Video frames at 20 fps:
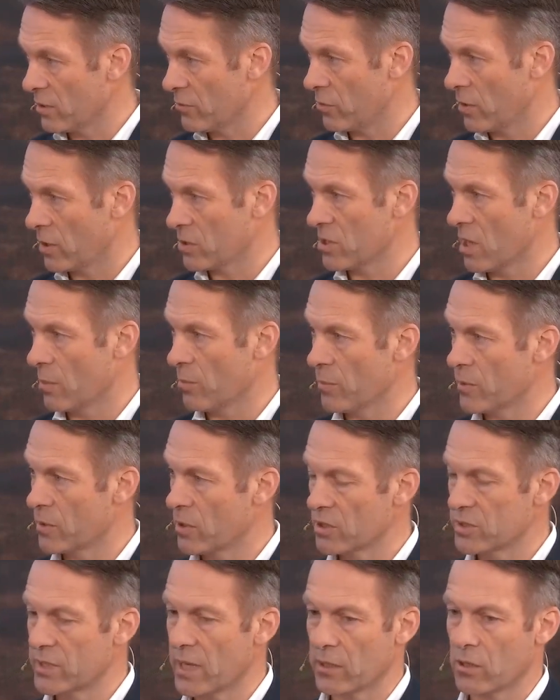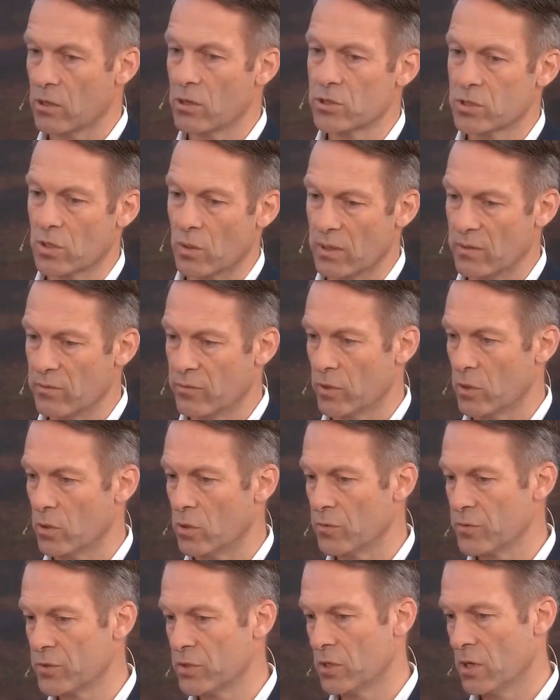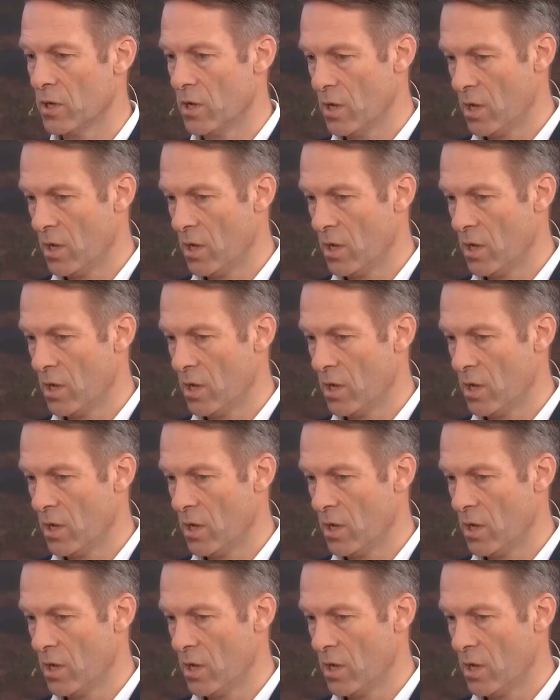for example, because that also involves